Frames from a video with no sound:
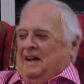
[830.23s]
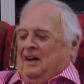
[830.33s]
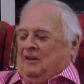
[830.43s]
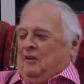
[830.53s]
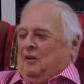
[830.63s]

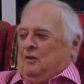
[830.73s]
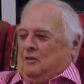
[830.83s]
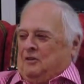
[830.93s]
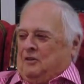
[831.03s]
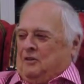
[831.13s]
under
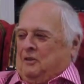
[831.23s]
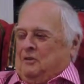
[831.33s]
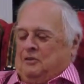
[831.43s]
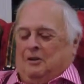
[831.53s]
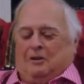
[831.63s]
those
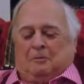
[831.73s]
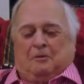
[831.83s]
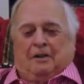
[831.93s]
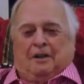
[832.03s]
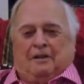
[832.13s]
those
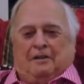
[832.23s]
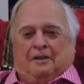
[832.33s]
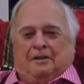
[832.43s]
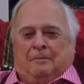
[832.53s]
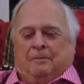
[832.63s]

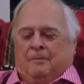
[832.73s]
circumstances.